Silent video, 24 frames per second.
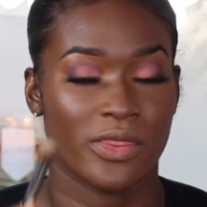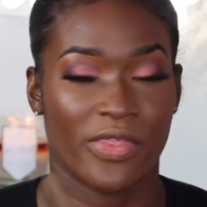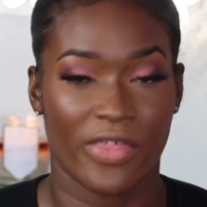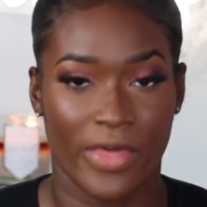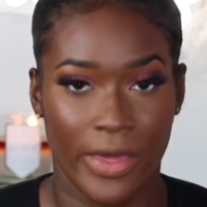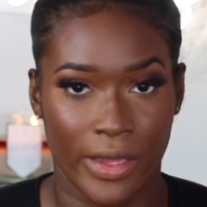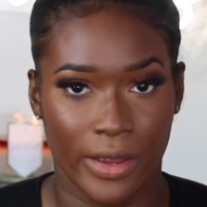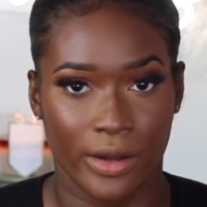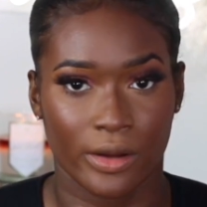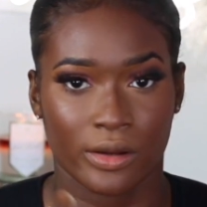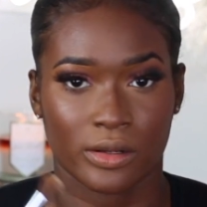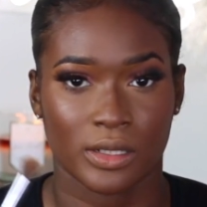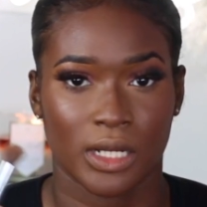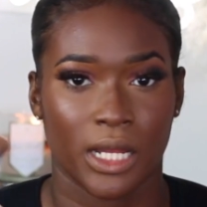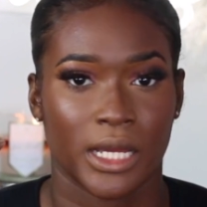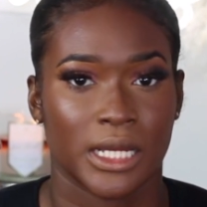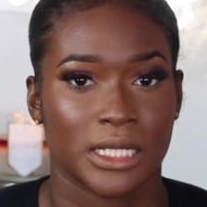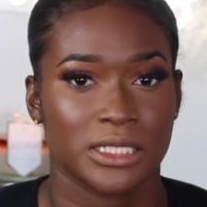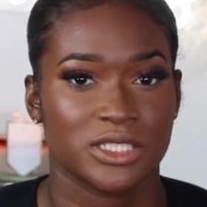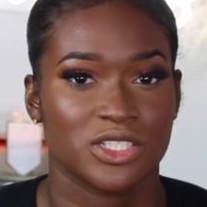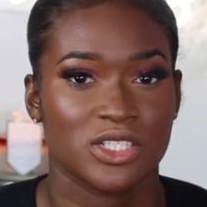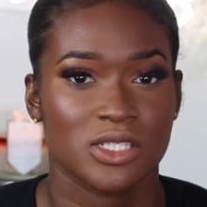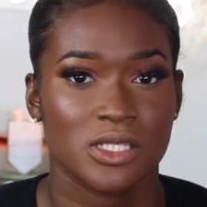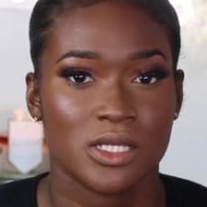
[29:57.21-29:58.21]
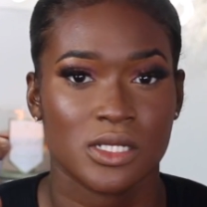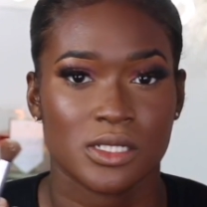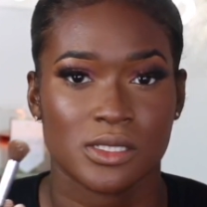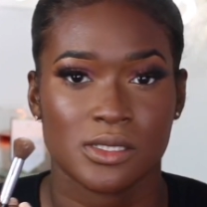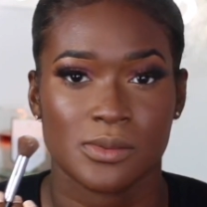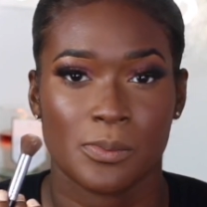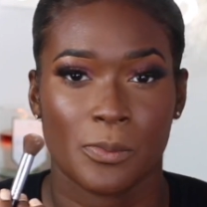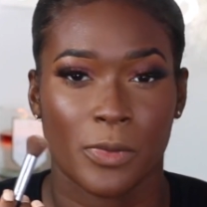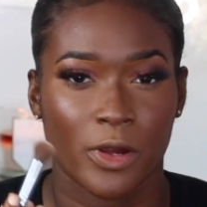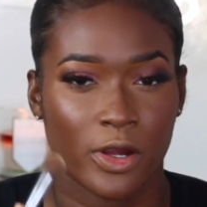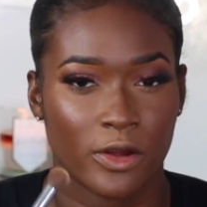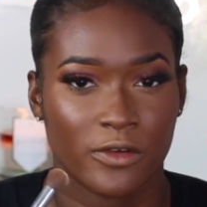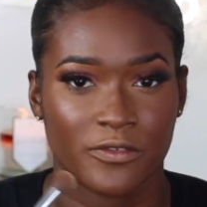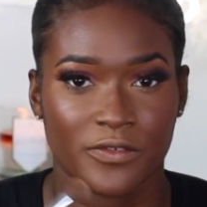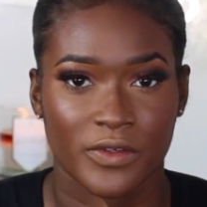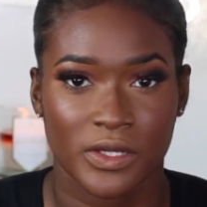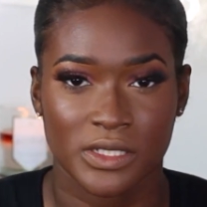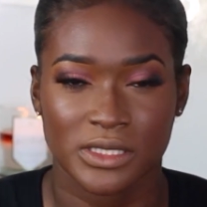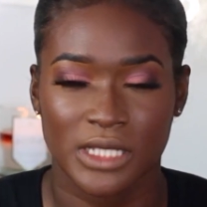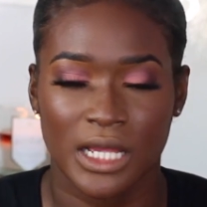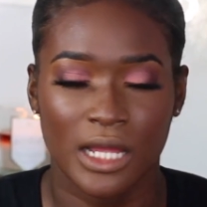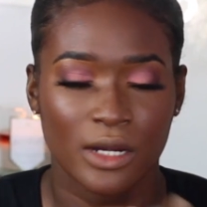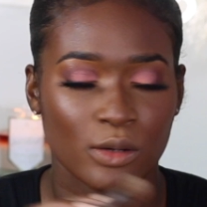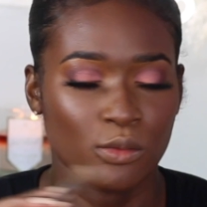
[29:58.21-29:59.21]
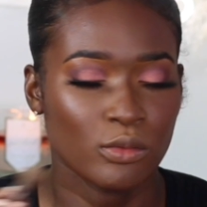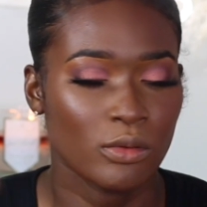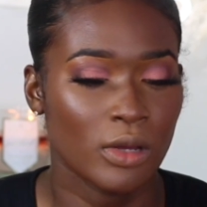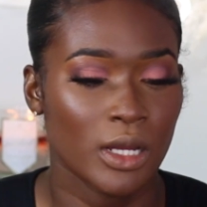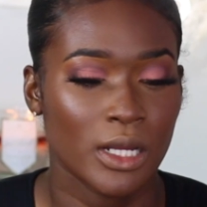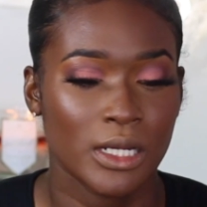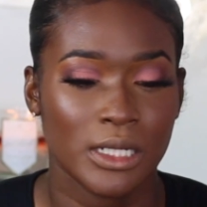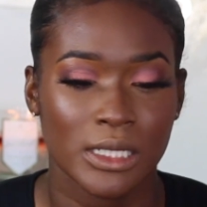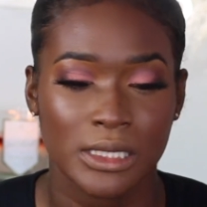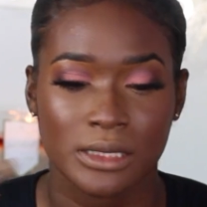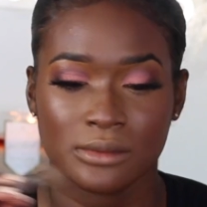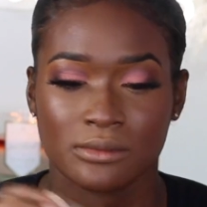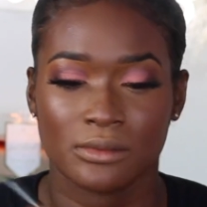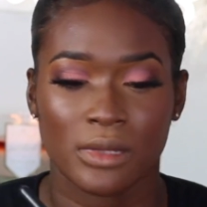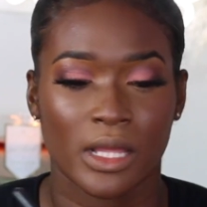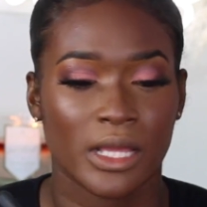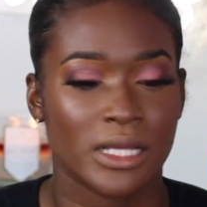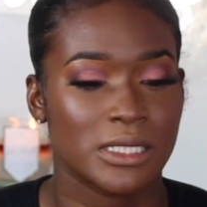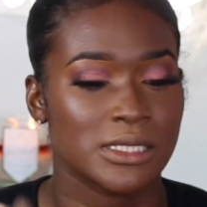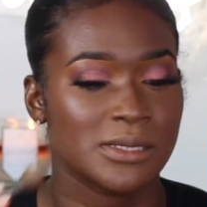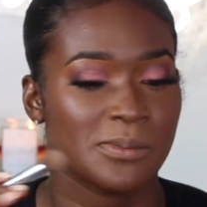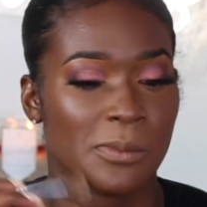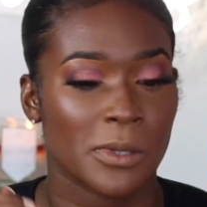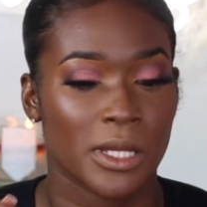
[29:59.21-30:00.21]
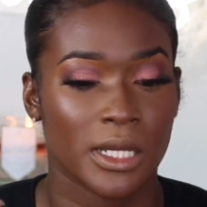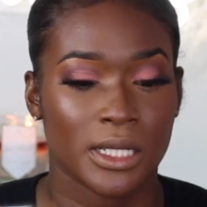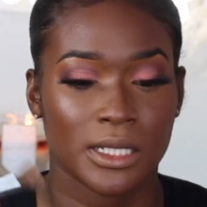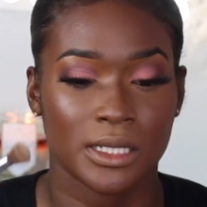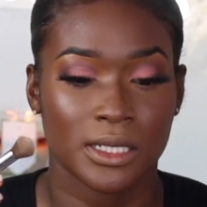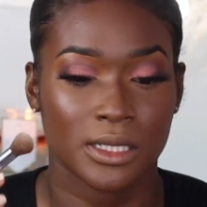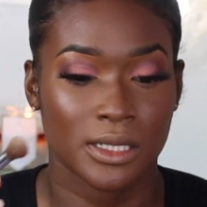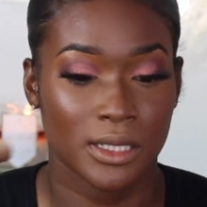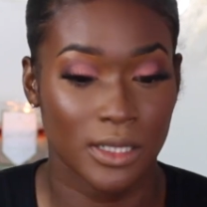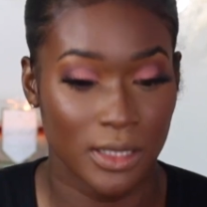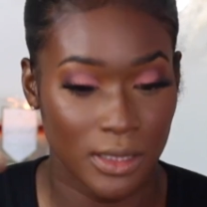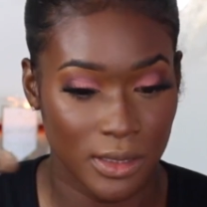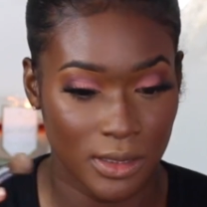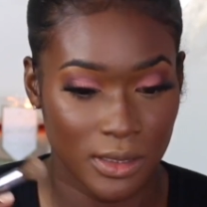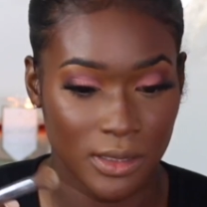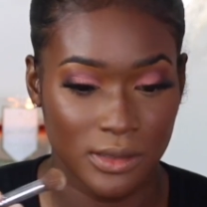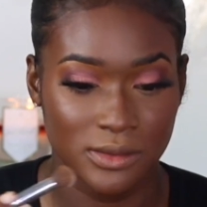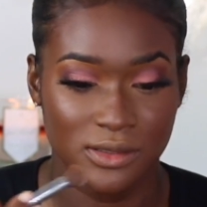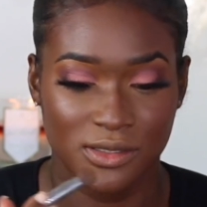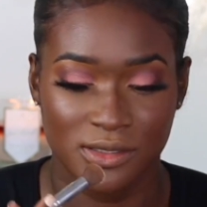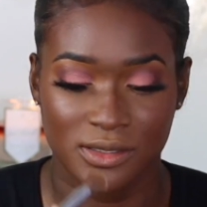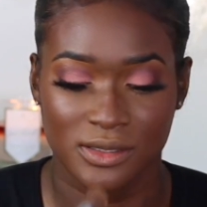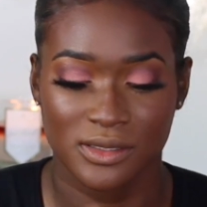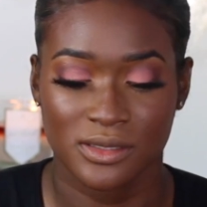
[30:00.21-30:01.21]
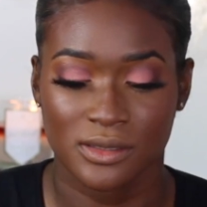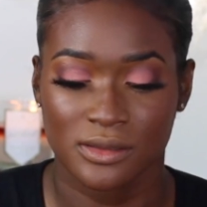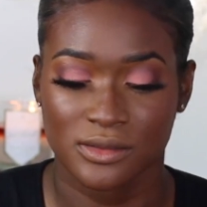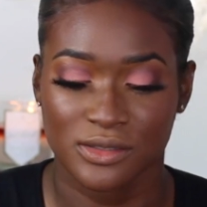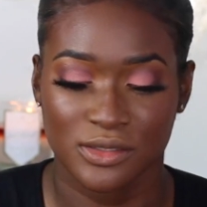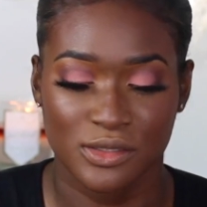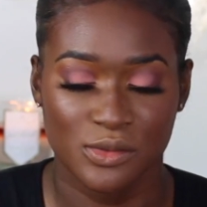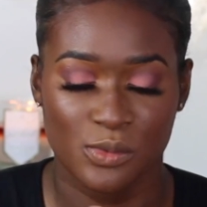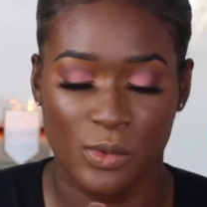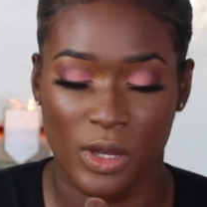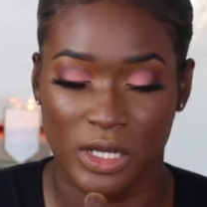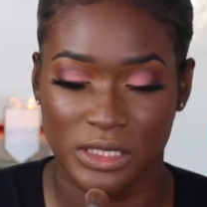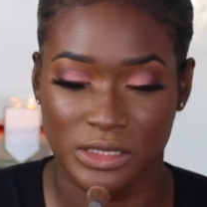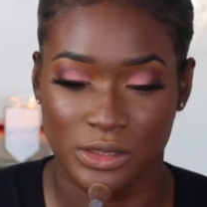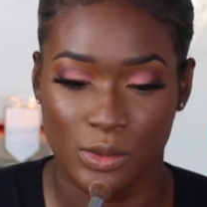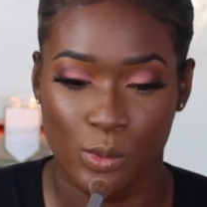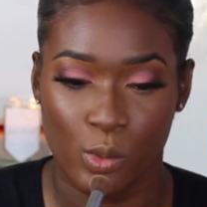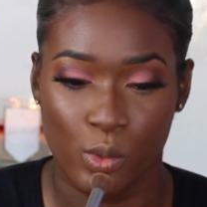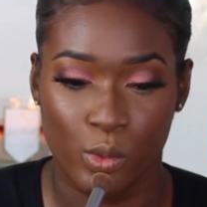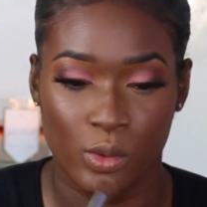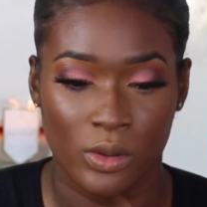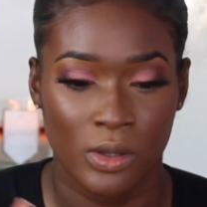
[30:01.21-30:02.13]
there. Like, it just looks perfect. I don't know how to explain the look. Just watch.